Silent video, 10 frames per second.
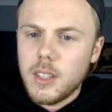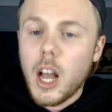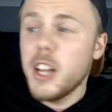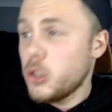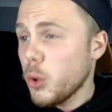
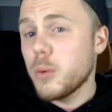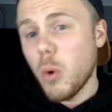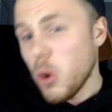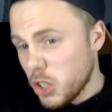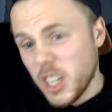I enjoyed
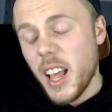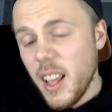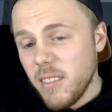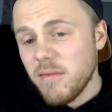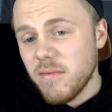watching
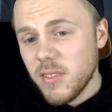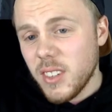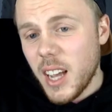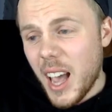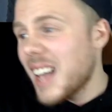it.
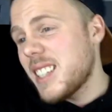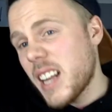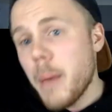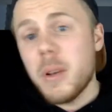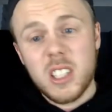As
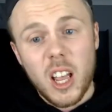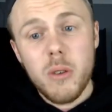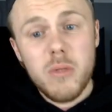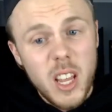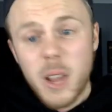an
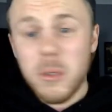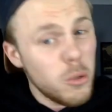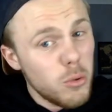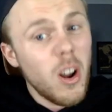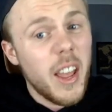episode, it was
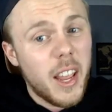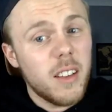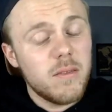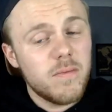alright.